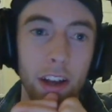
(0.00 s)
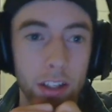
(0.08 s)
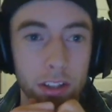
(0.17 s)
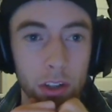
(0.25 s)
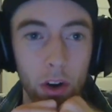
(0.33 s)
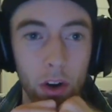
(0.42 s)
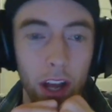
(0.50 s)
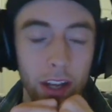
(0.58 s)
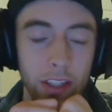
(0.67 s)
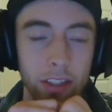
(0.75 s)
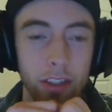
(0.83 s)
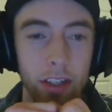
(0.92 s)
So I
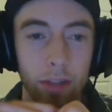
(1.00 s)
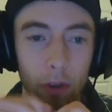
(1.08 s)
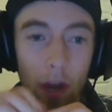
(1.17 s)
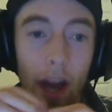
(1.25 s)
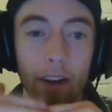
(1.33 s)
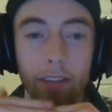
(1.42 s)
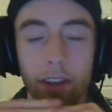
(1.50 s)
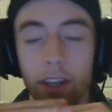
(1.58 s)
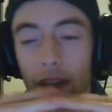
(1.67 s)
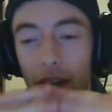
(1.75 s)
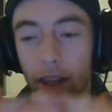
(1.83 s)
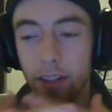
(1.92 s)
could, if you have
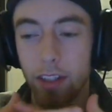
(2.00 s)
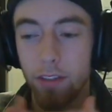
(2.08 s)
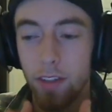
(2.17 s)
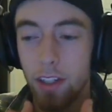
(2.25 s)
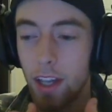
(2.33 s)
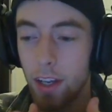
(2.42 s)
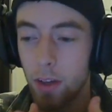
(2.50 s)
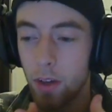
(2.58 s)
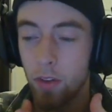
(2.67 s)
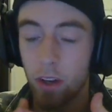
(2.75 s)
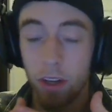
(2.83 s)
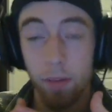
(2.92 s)
a TV that you
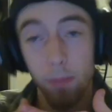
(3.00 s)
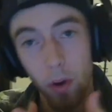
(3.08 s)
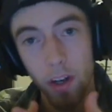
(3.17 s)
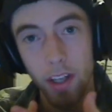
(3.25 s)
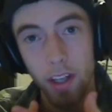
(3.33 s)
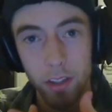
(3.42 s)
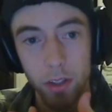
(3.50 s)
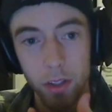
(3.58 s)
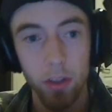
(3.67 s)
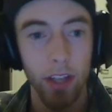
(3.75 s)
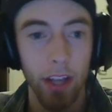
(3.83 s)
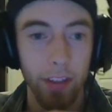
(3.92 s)
can run component
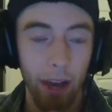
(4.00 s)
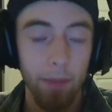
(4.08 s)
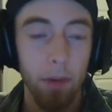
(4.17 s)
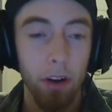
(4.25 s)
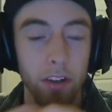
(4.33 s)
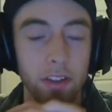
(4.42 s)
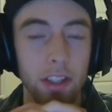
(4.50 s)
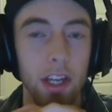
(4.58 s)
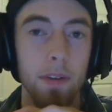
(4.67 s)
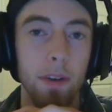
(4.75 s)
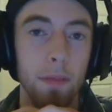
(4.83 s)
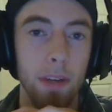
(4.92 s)
into, that part of your
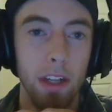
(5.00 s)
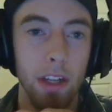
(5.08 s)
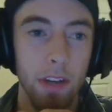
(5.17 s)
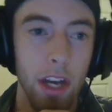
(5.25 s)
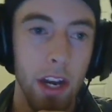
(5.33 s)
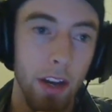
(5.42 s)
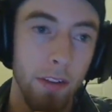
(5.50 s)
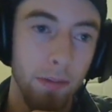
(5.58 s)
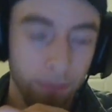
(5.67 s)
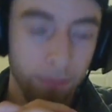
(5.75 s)
setup can be eliminated.